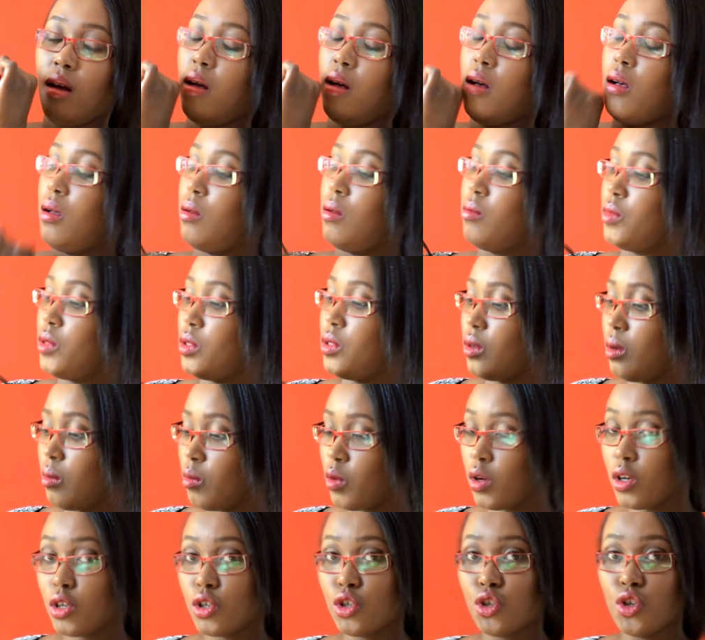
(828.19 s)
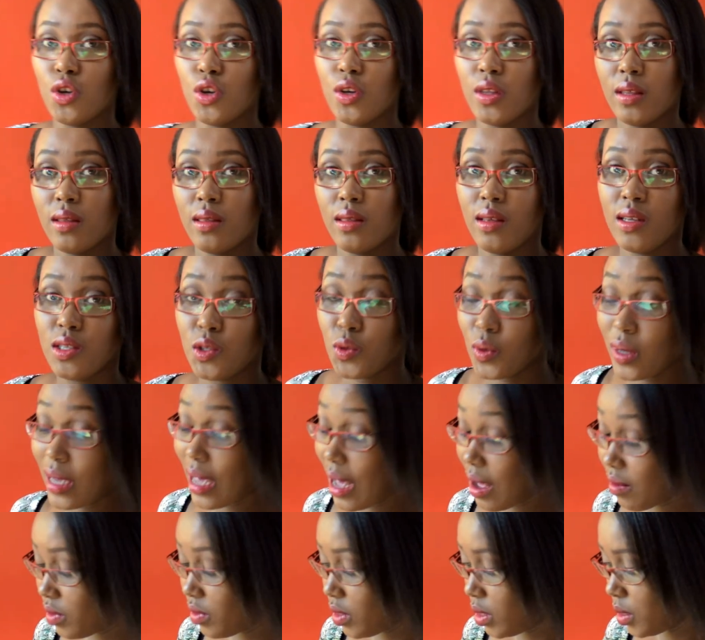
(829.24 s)
Um, so I'm gonna show you the things we
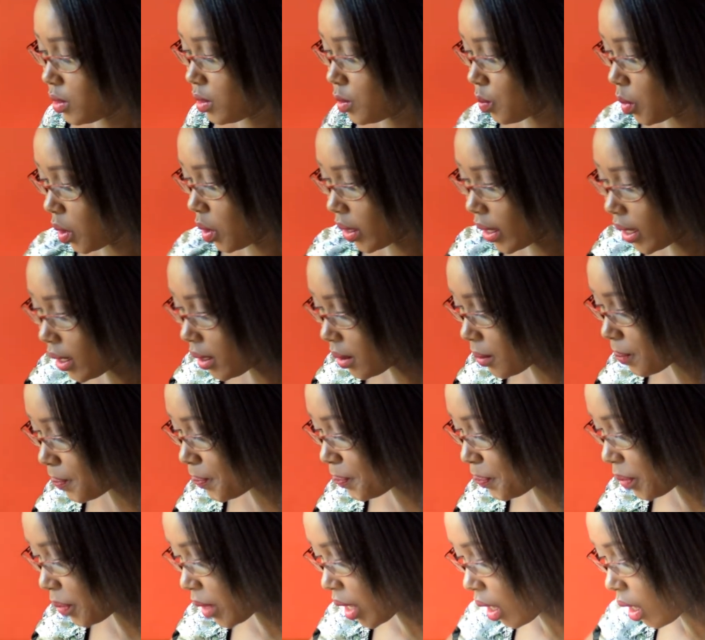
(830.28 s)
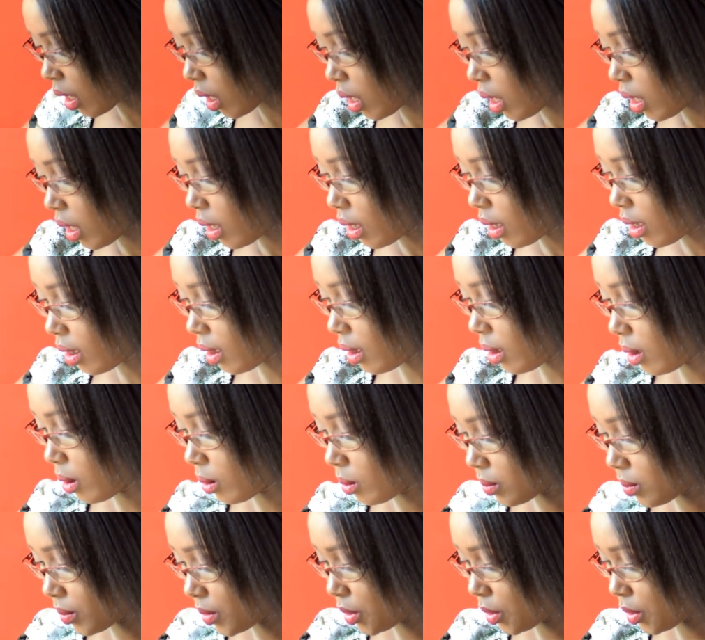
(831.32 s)
have in this pocket.
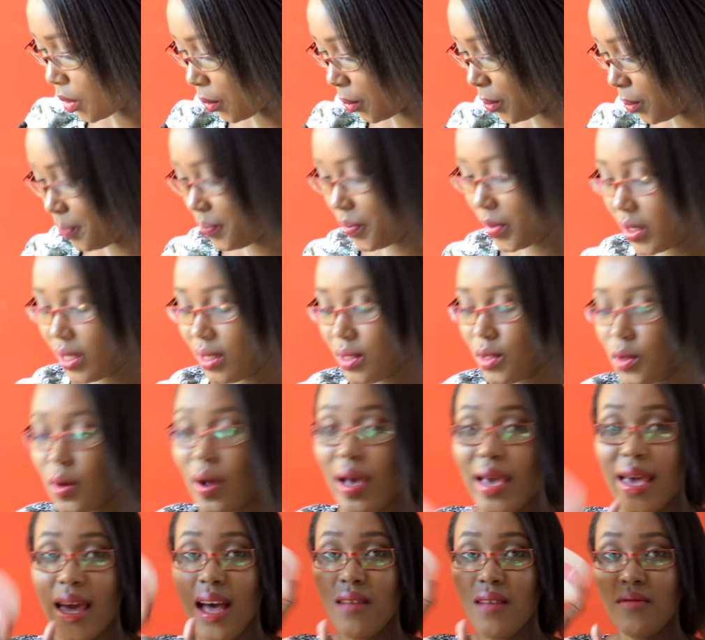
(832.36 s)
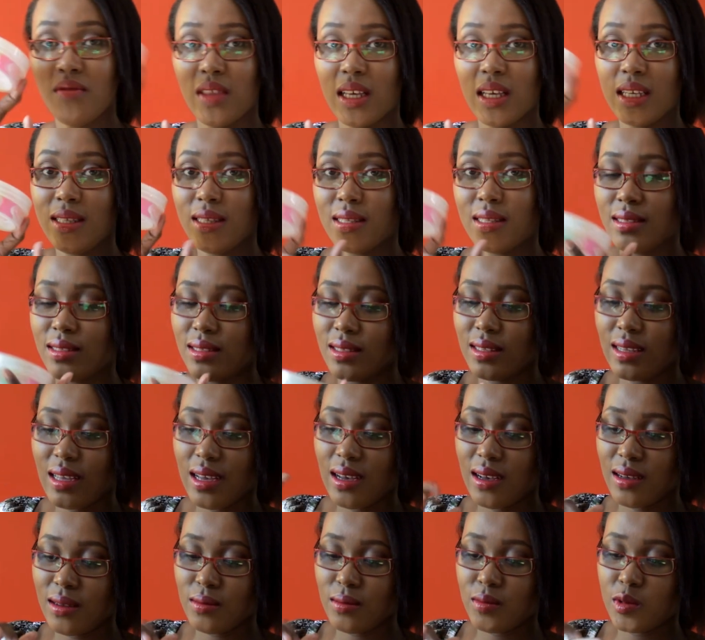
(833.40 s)
Um, so, so I have this
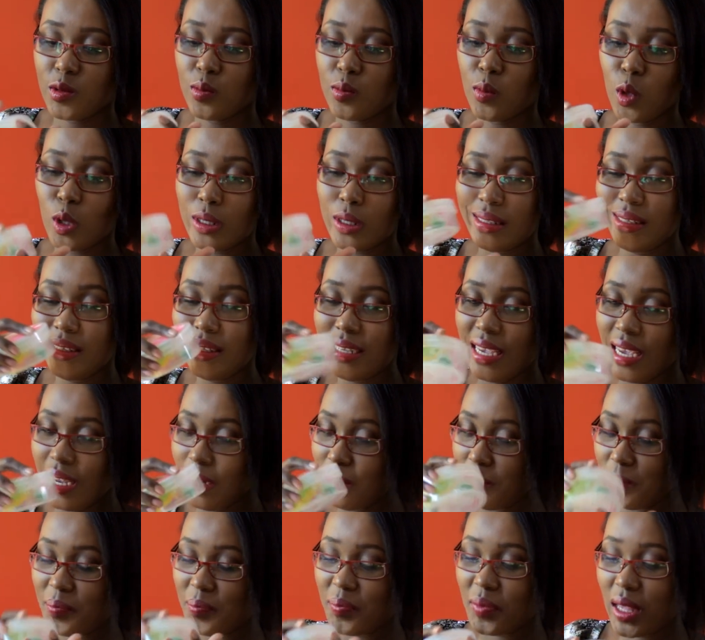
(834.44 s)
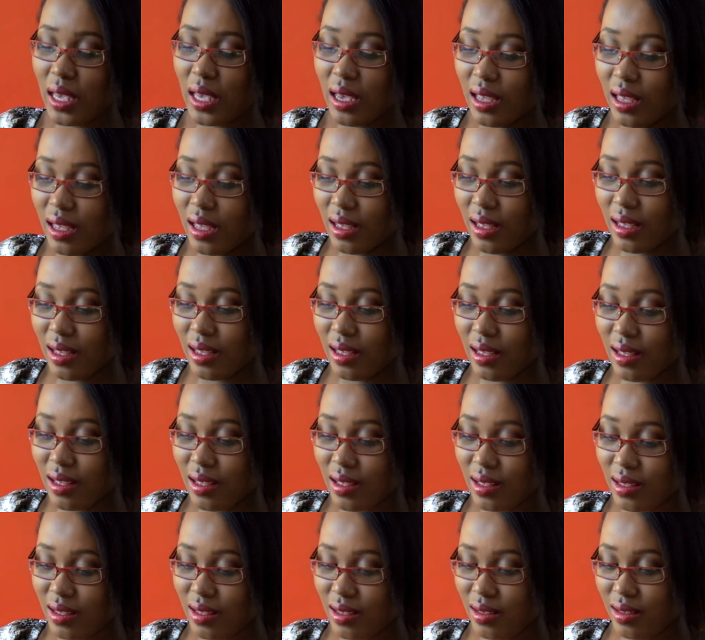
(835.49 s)
um, small tin.
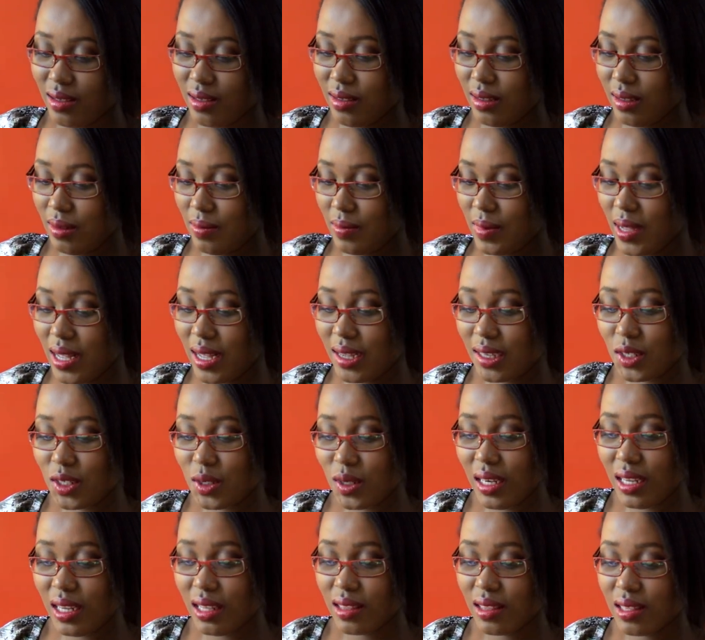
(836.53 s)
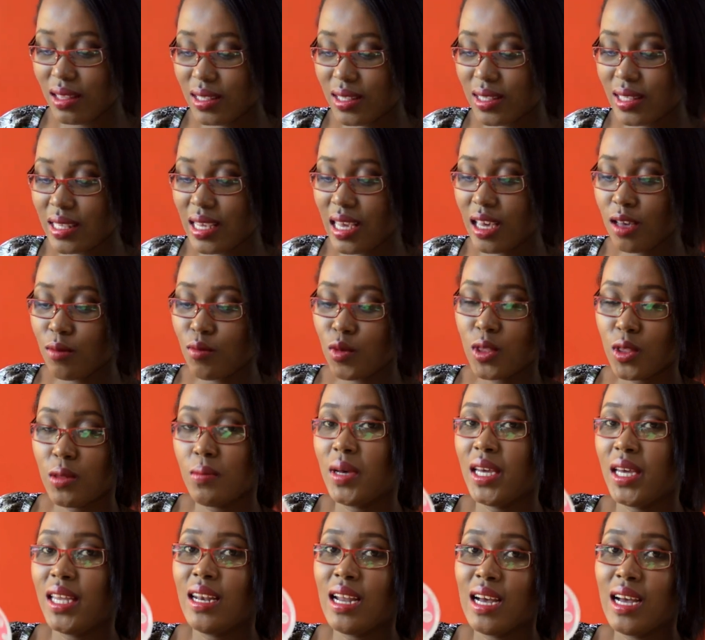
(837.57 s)
Um, actually, this came with
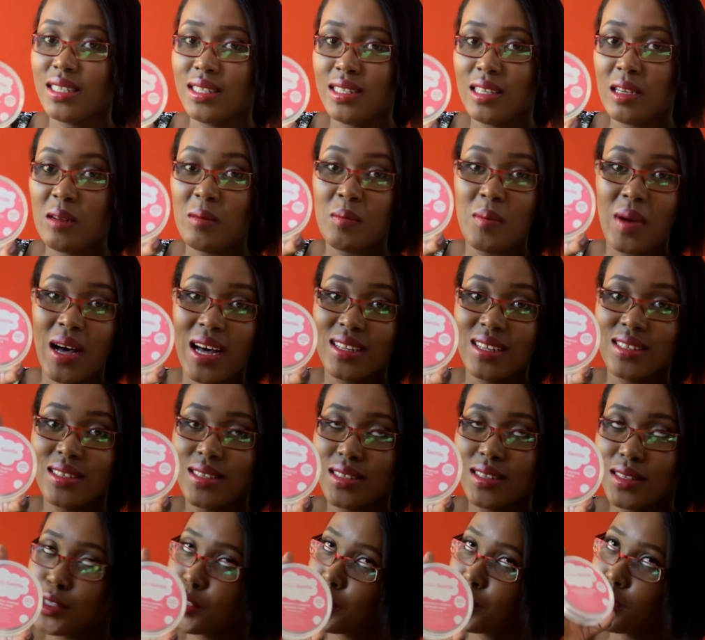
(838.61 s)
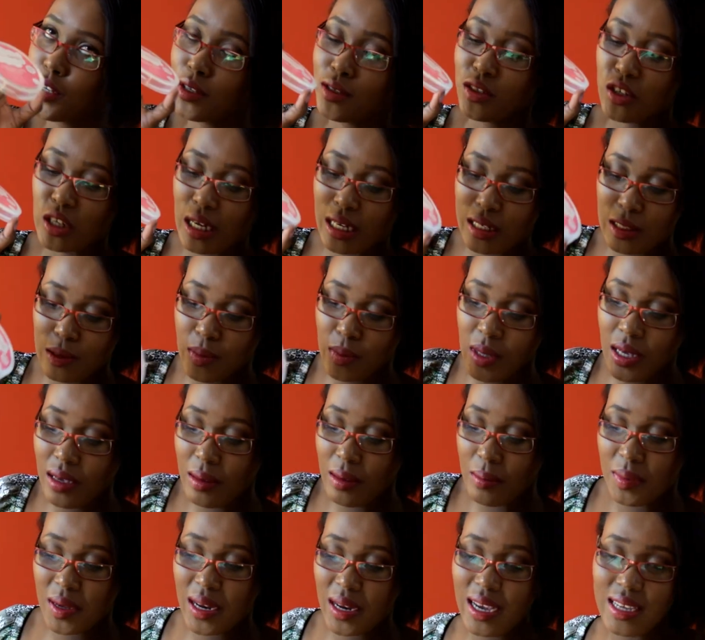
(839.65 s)
my nursing pads, so don't judge
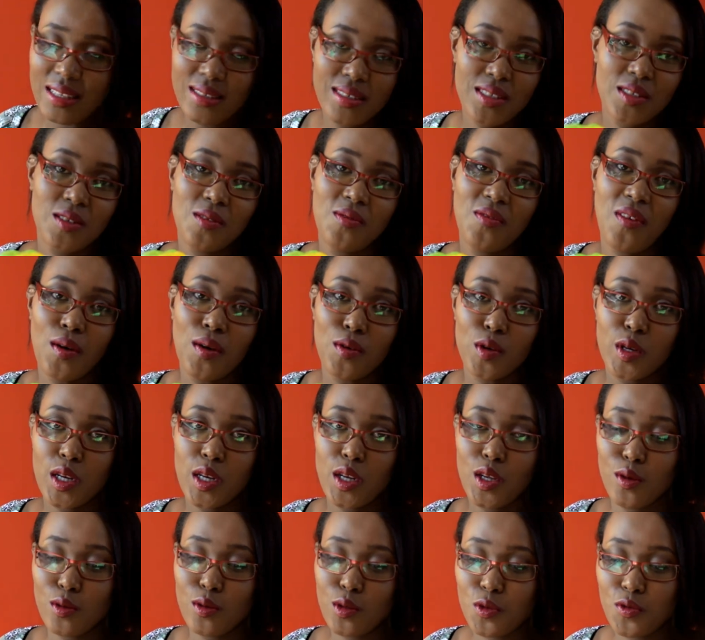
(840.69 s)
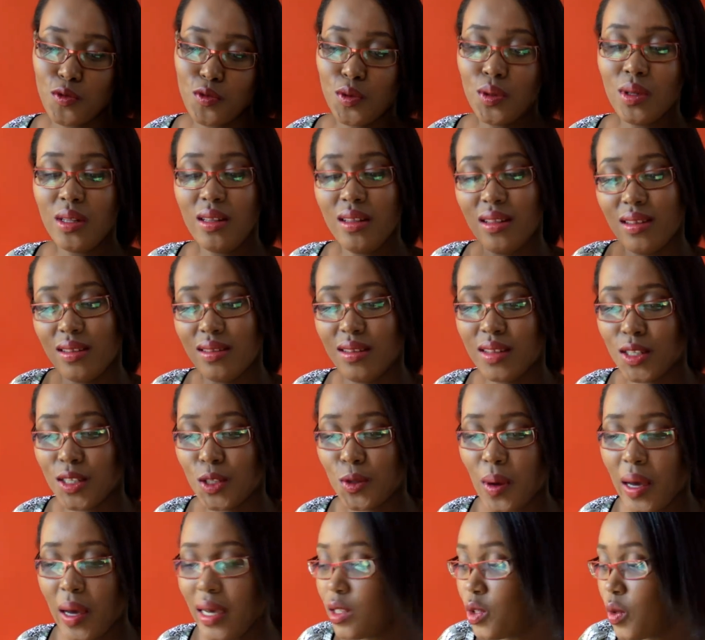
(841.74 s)
me. But I just found it useful.
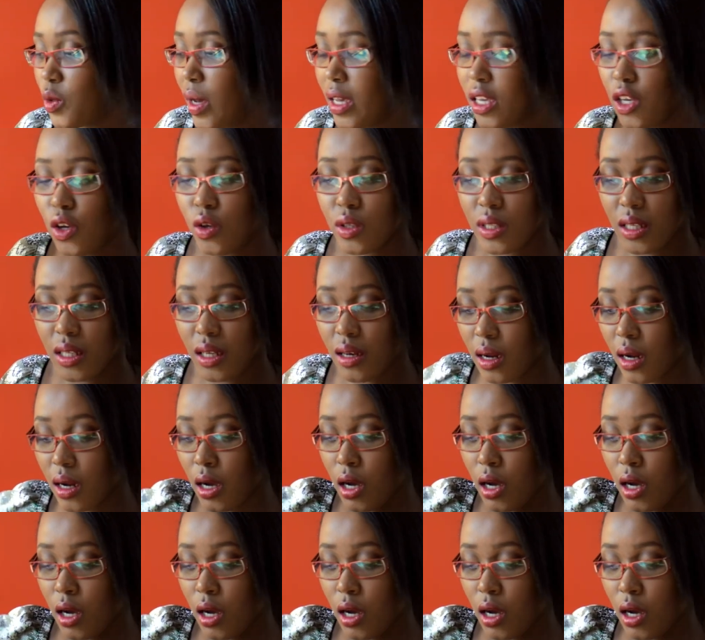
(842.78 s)
That's why. So I use it